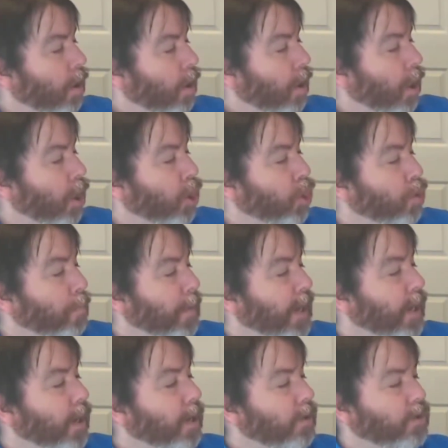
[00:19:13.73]
a new
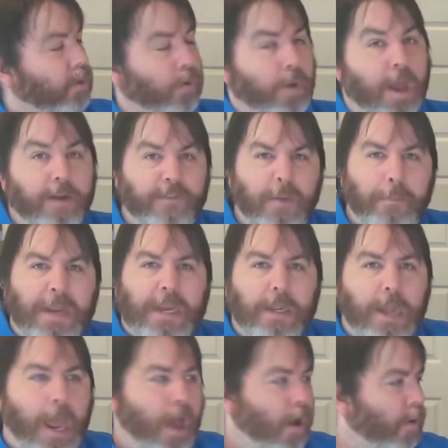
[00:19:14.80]
meeting, so kind of a meet
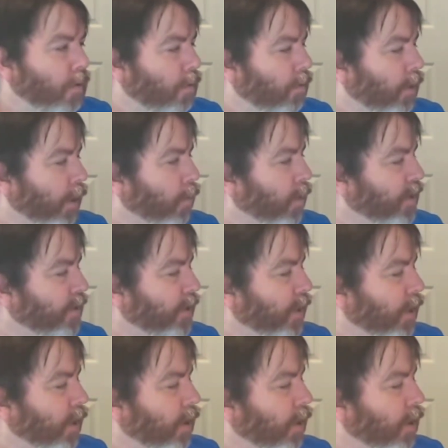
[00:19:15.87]
now, like we
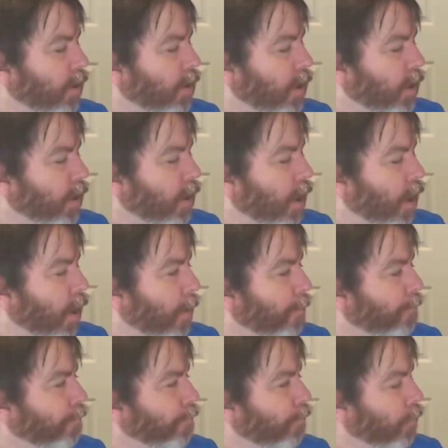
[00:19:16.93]
see in
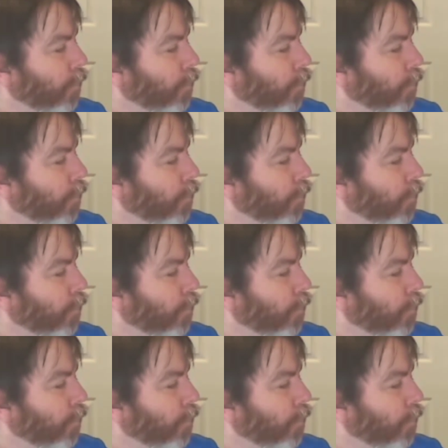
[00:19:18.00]
the